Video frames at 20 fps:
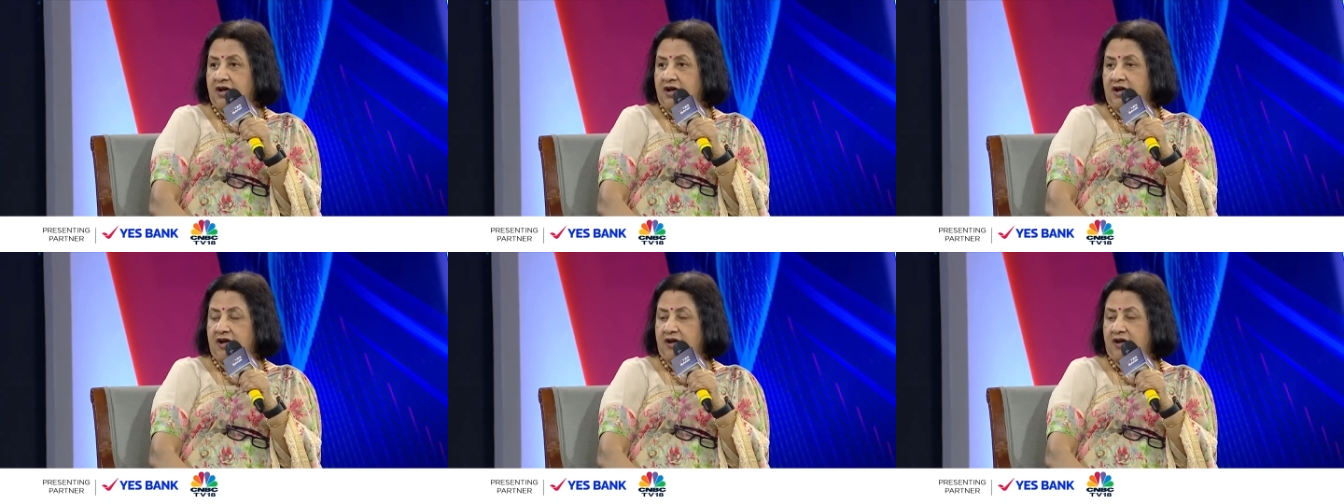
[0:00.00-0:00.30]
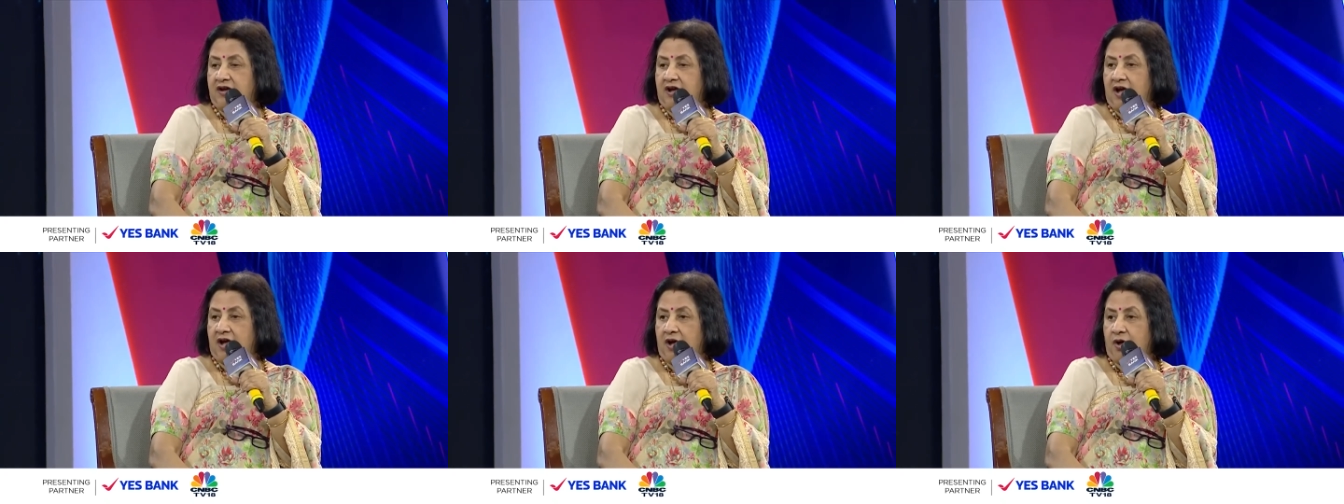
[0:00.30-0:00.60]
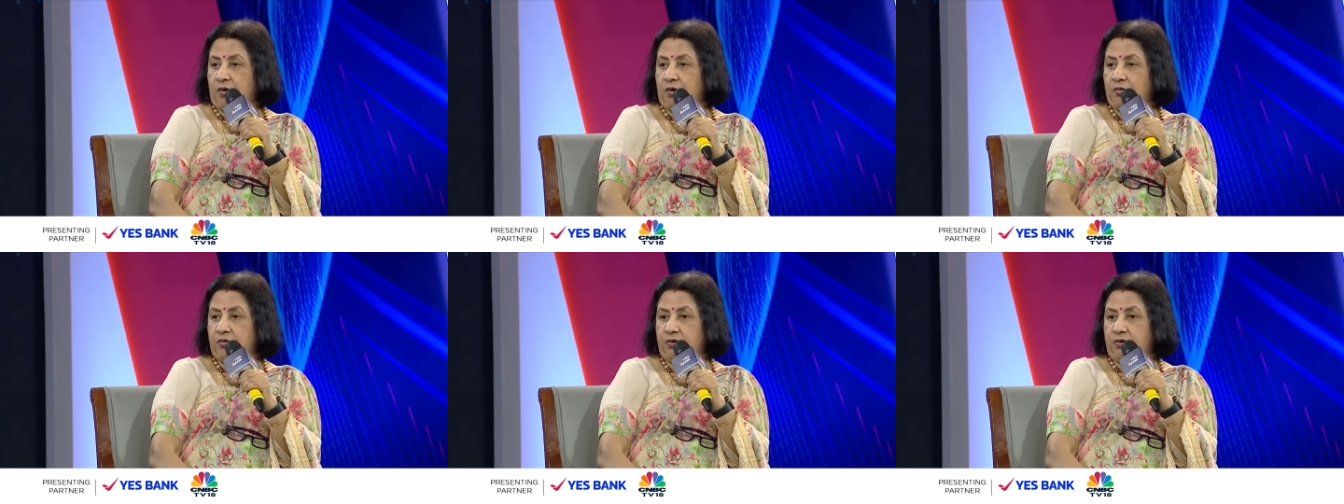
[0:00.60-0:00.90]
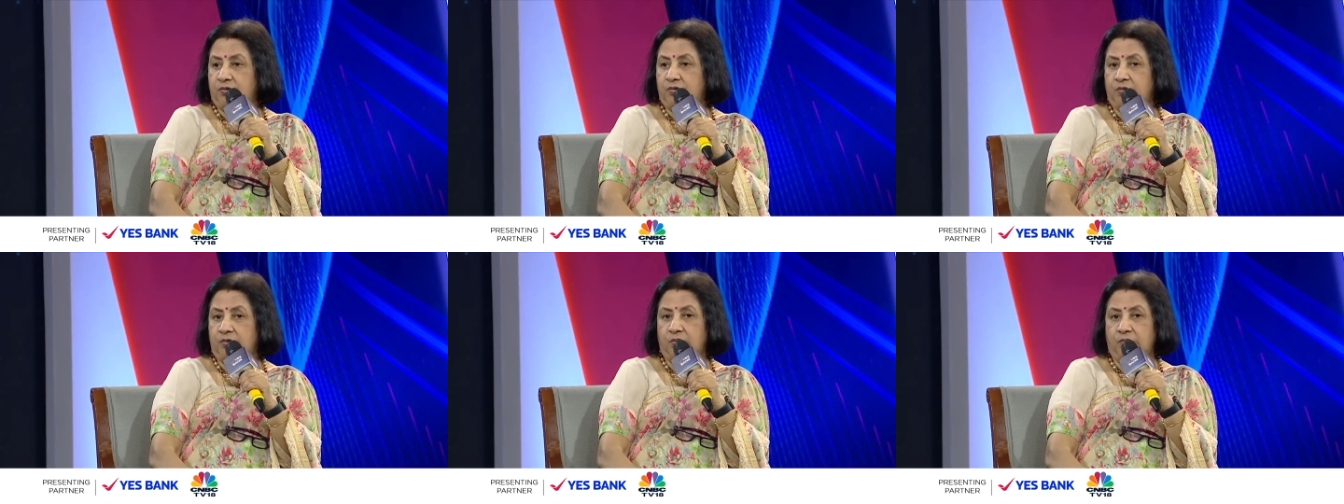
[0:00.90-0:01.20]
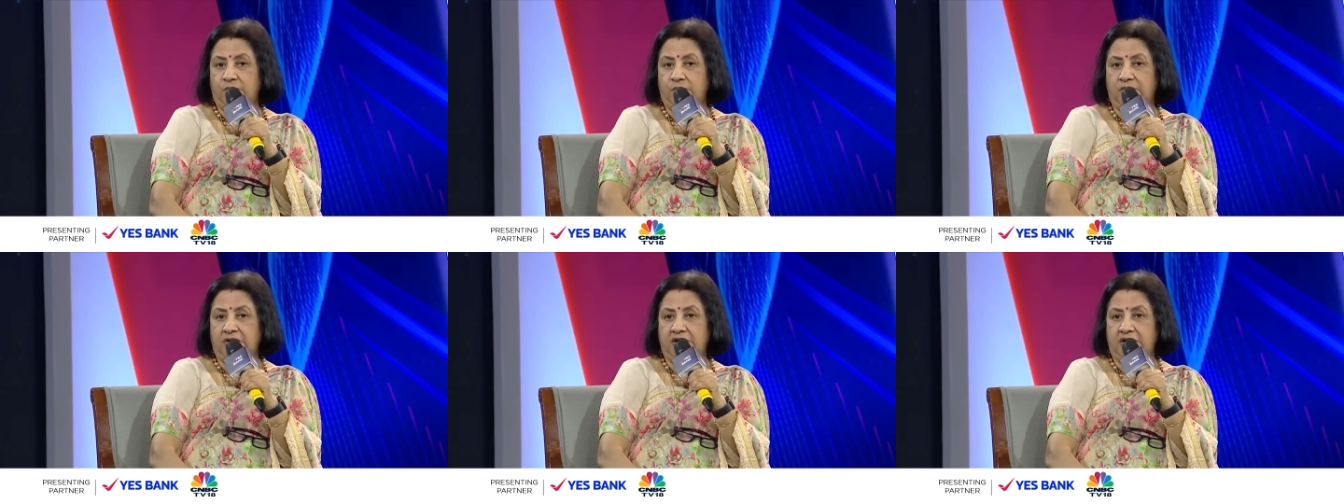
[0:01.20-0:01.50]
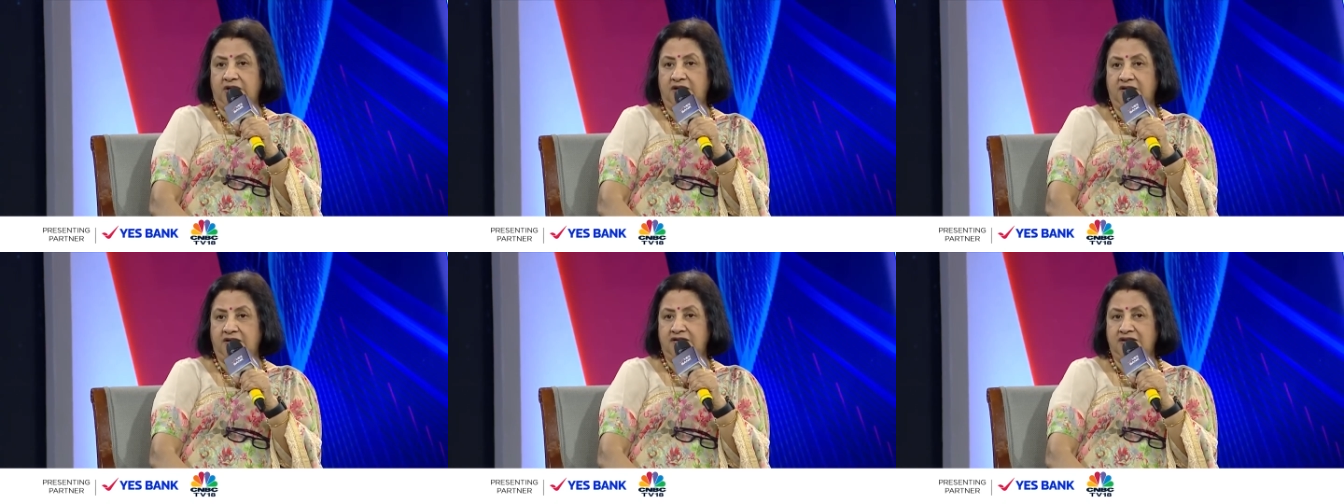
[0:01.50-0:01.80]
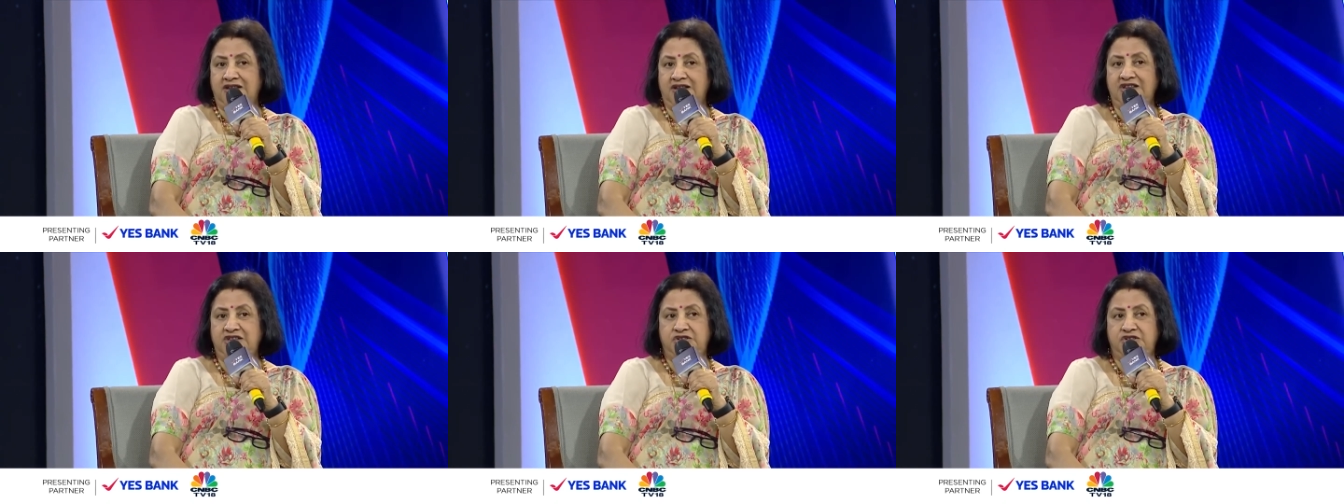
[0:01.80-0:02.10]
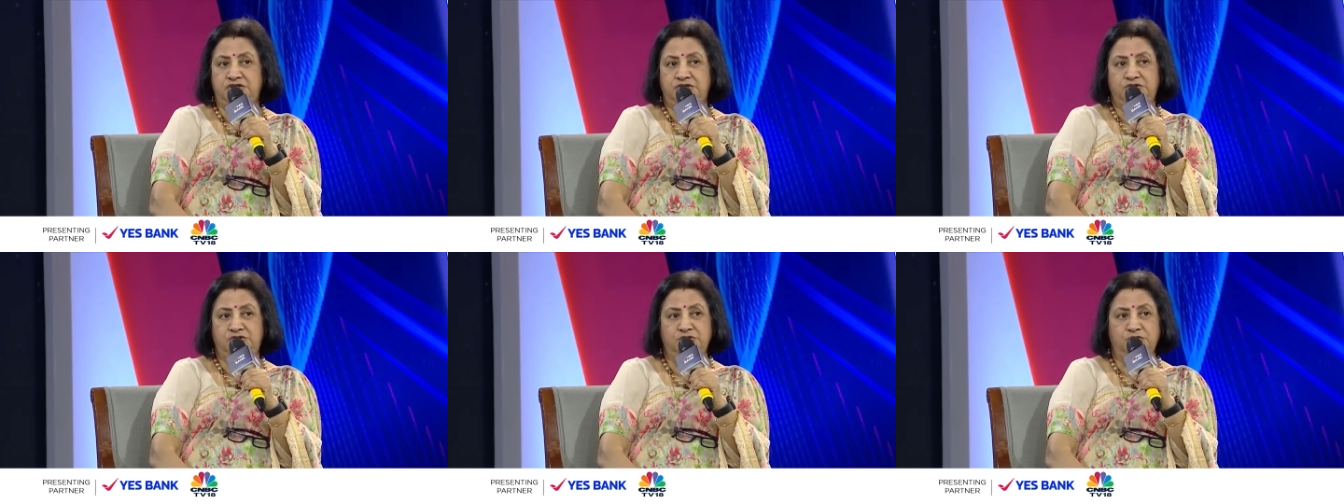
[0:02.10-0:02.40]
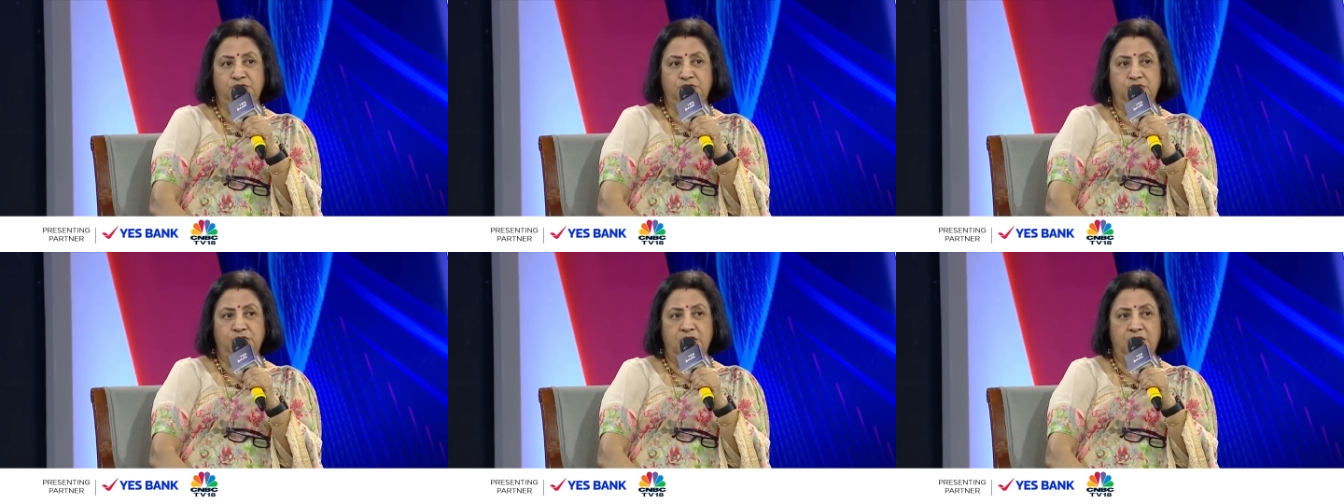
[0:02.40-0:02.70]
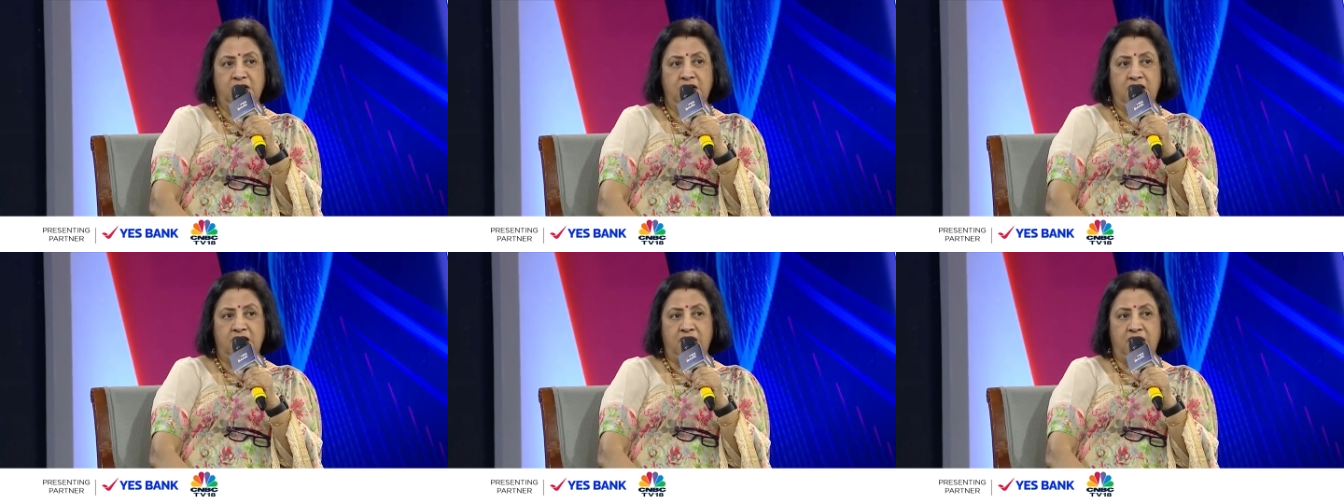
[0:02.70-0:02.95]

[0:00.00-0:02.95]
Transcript: how, you know, we need to